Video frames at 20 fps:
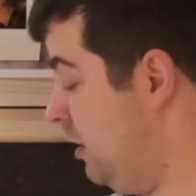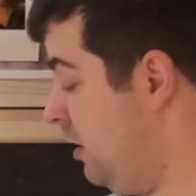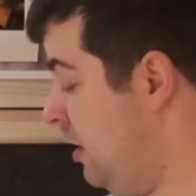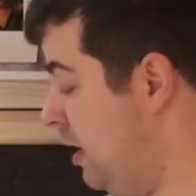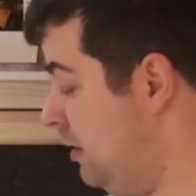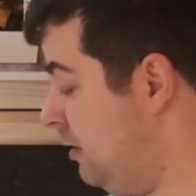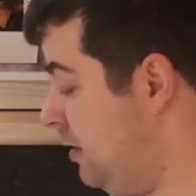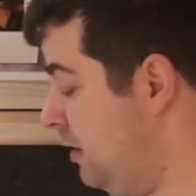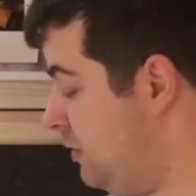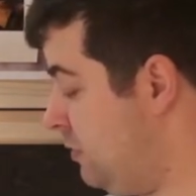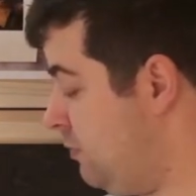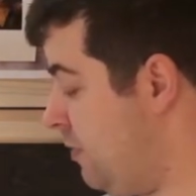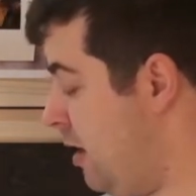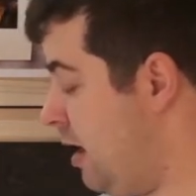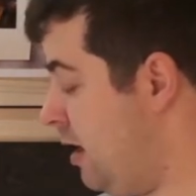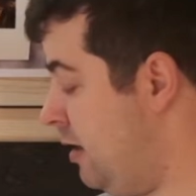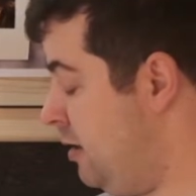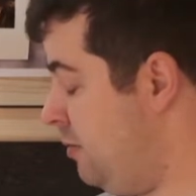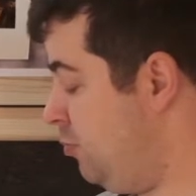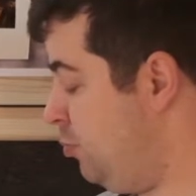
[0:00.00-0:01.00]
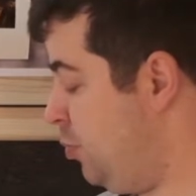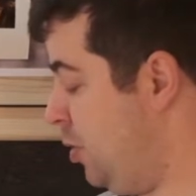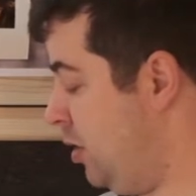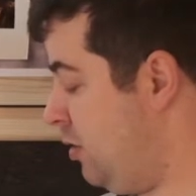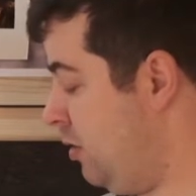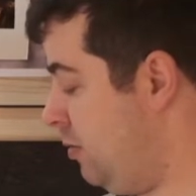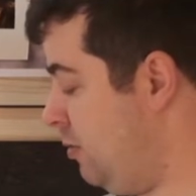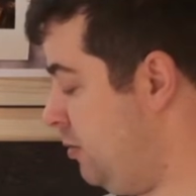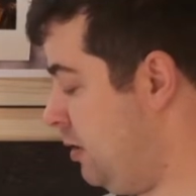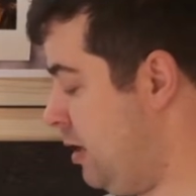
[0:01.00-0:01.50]
and that's why
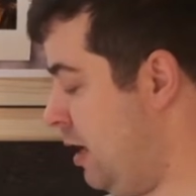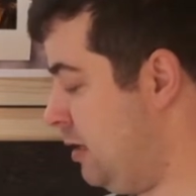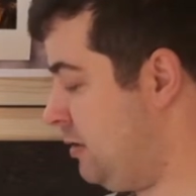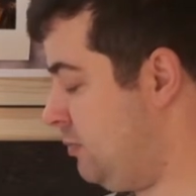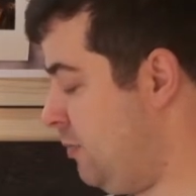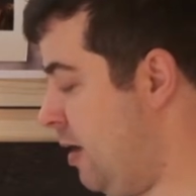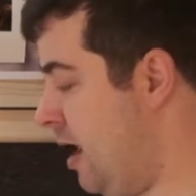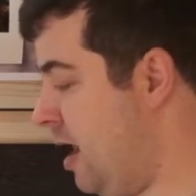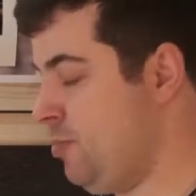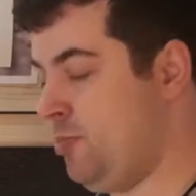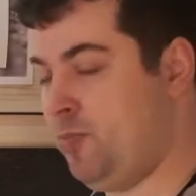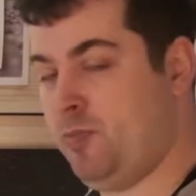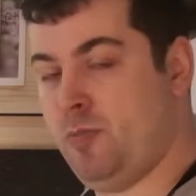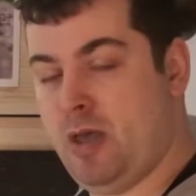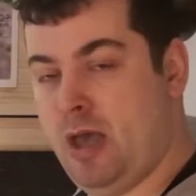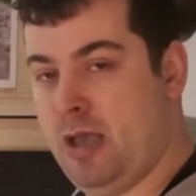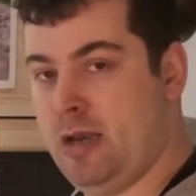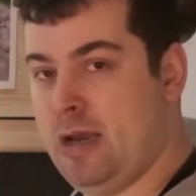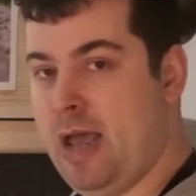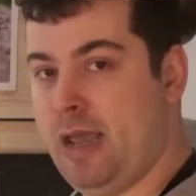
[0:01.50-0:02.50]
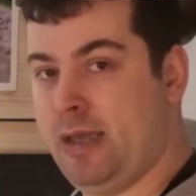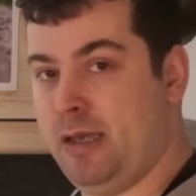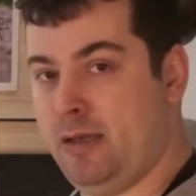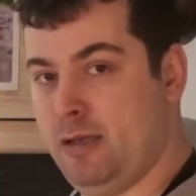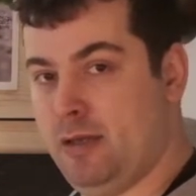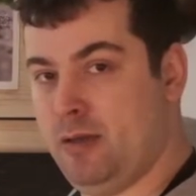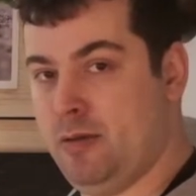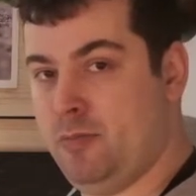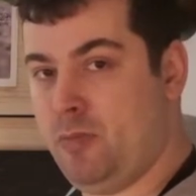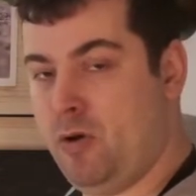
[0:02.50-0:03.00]
I
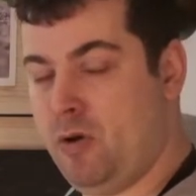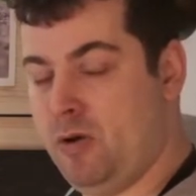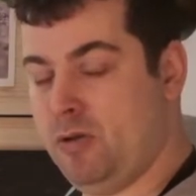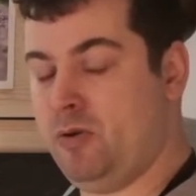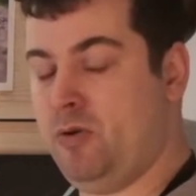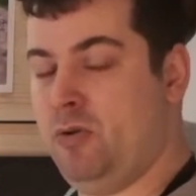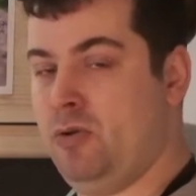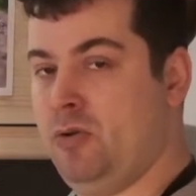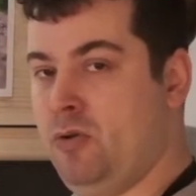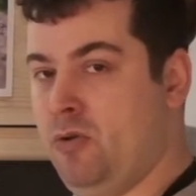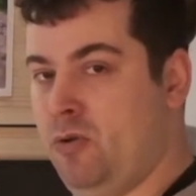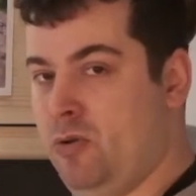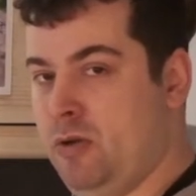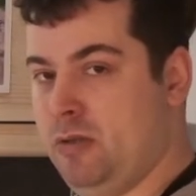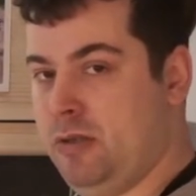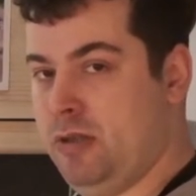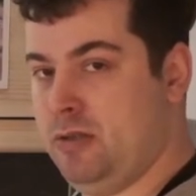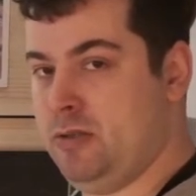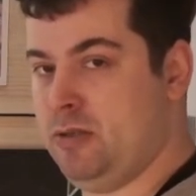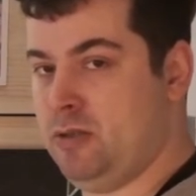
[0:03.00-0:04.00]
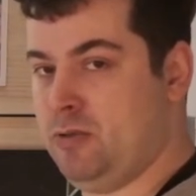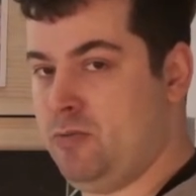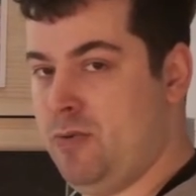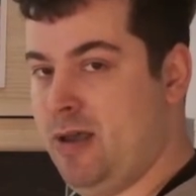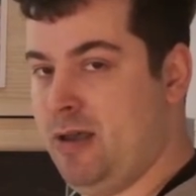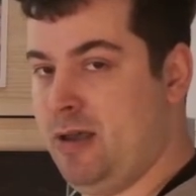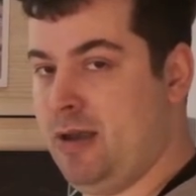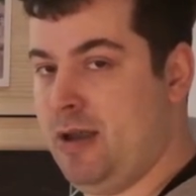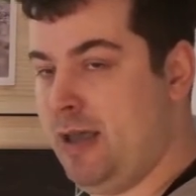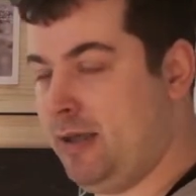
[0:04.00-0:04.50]
like Maldon, or this is
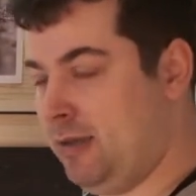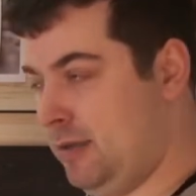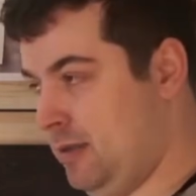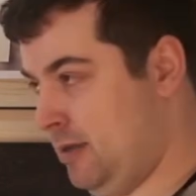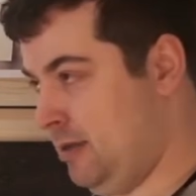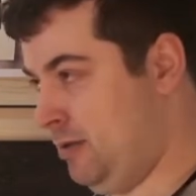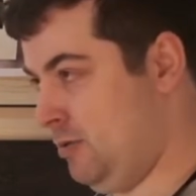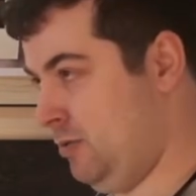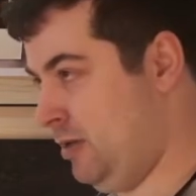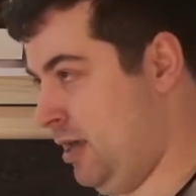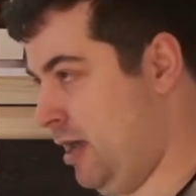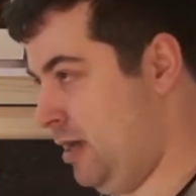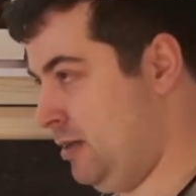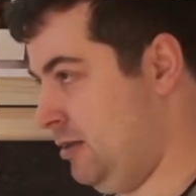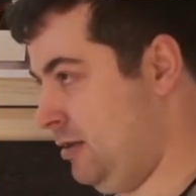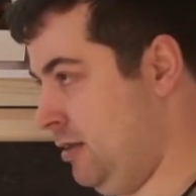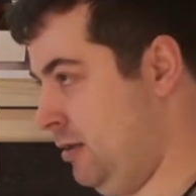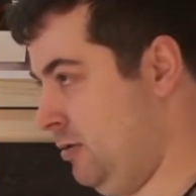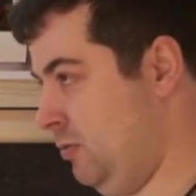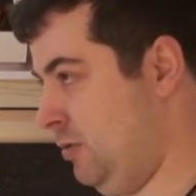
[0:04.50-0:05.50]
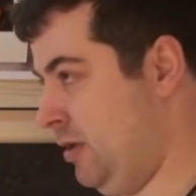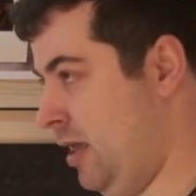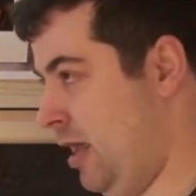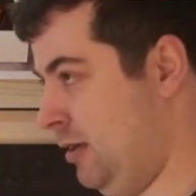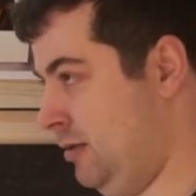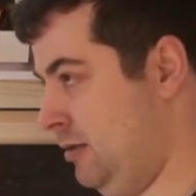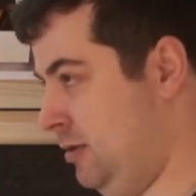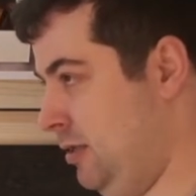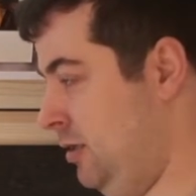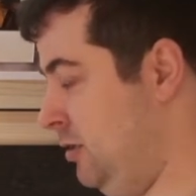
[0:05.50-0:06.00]
why I like to
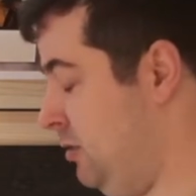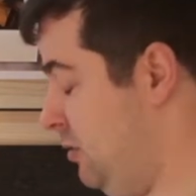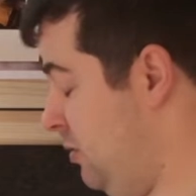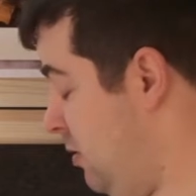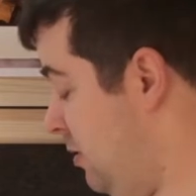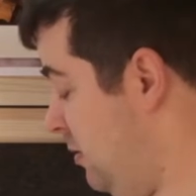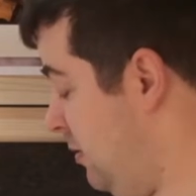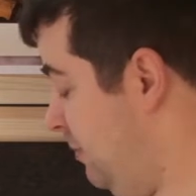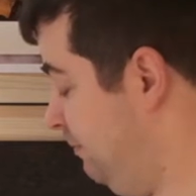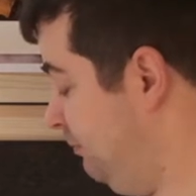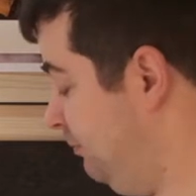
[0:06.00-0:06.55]
take sea salt.